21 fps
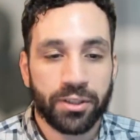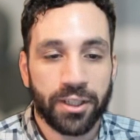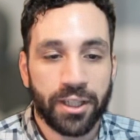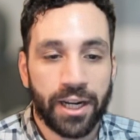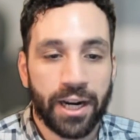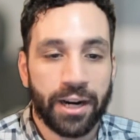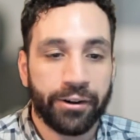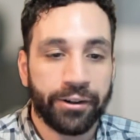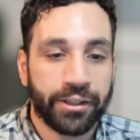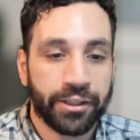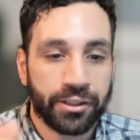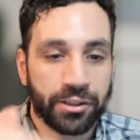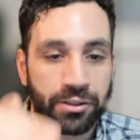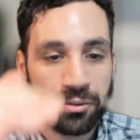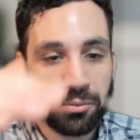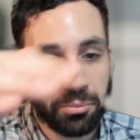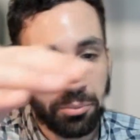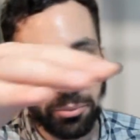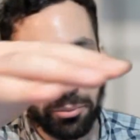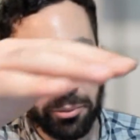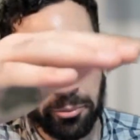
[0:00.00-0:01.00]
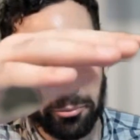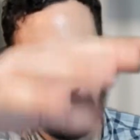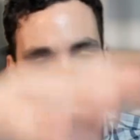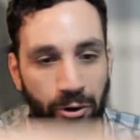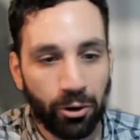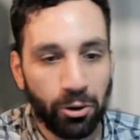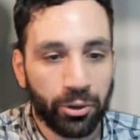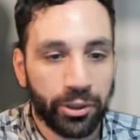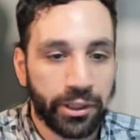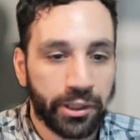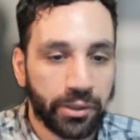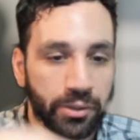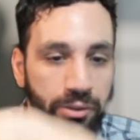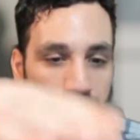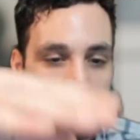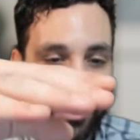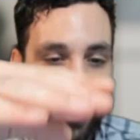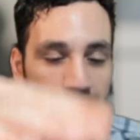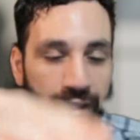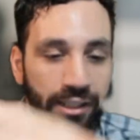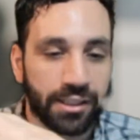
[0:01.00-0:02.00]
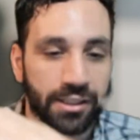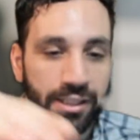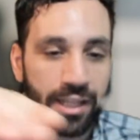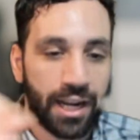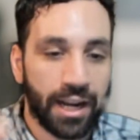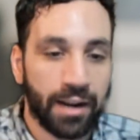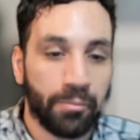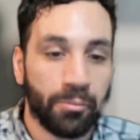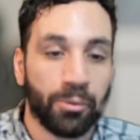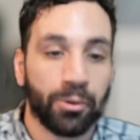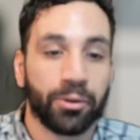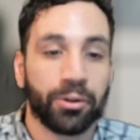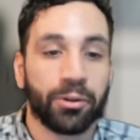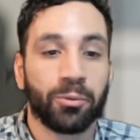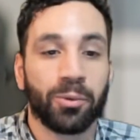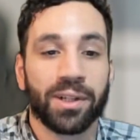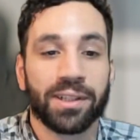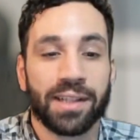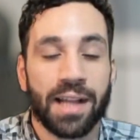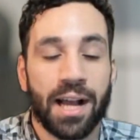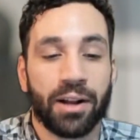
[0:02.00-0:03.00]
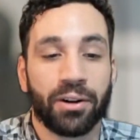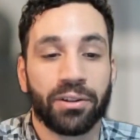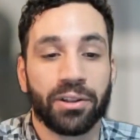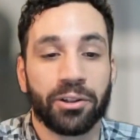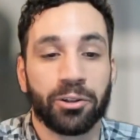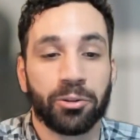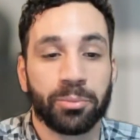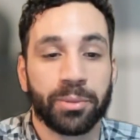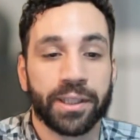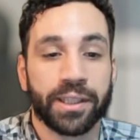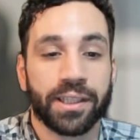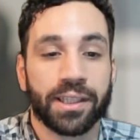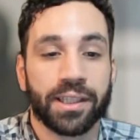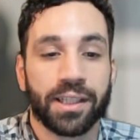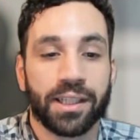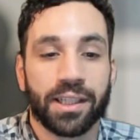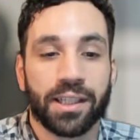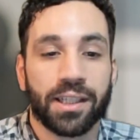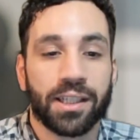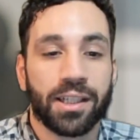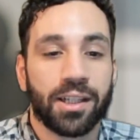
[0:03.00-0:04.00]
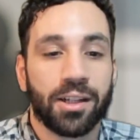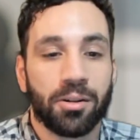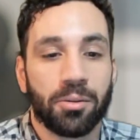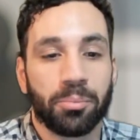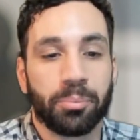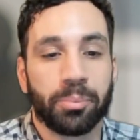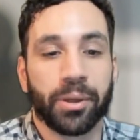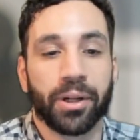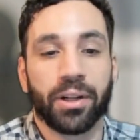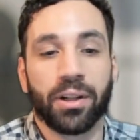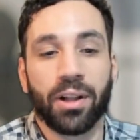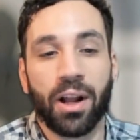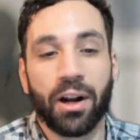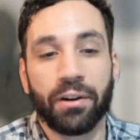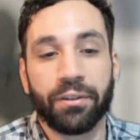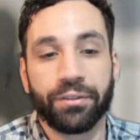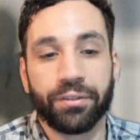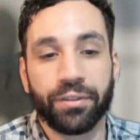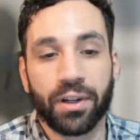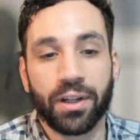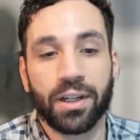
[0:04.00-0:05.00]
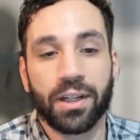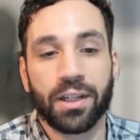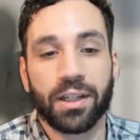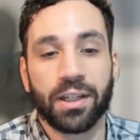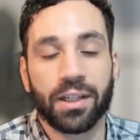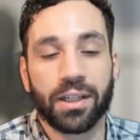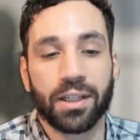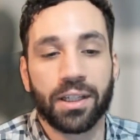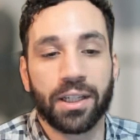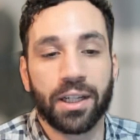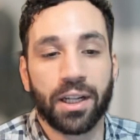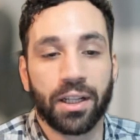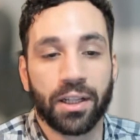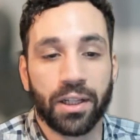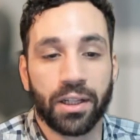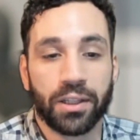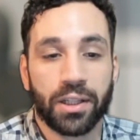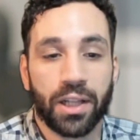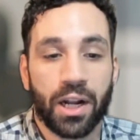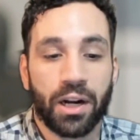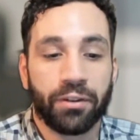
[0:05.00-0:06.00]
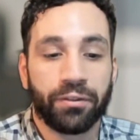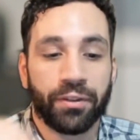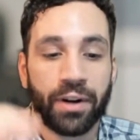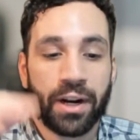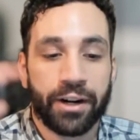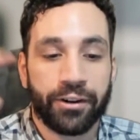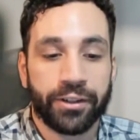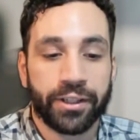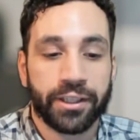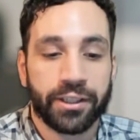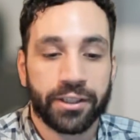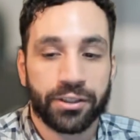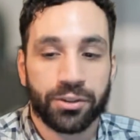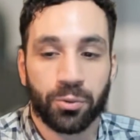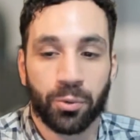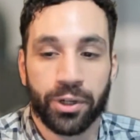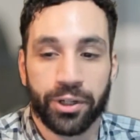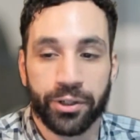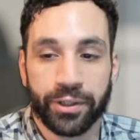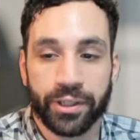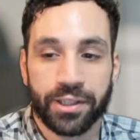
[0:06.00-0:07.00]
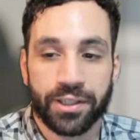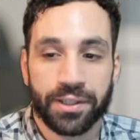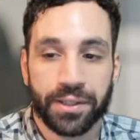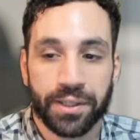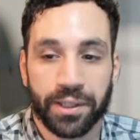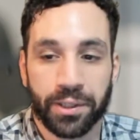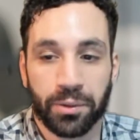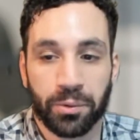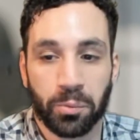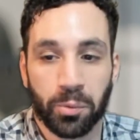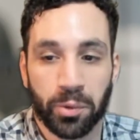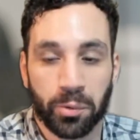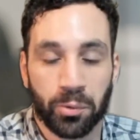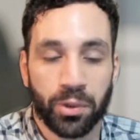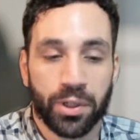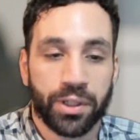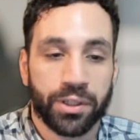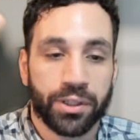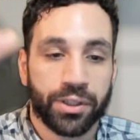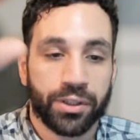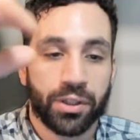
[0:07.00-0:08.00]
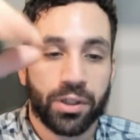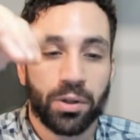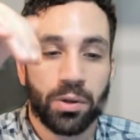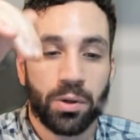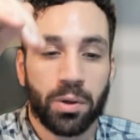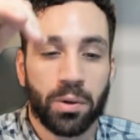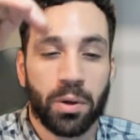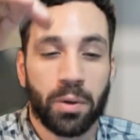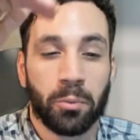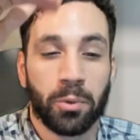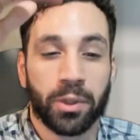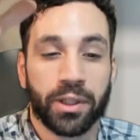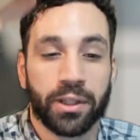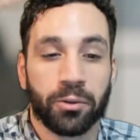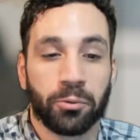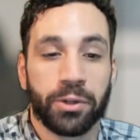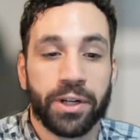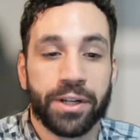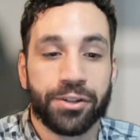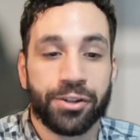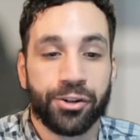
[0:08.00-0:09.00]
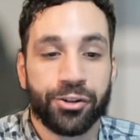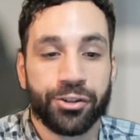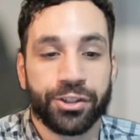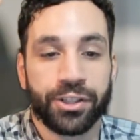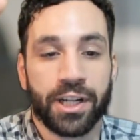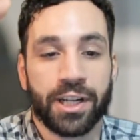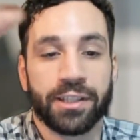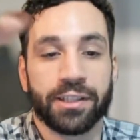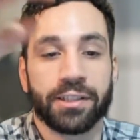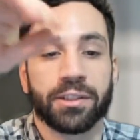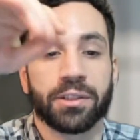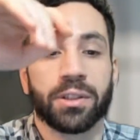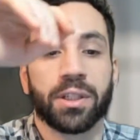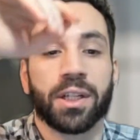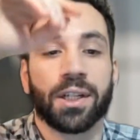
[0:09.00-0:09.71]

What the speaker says: the areas only stayed the same or went down a little bit, but a lot of areas where you can see what the research says is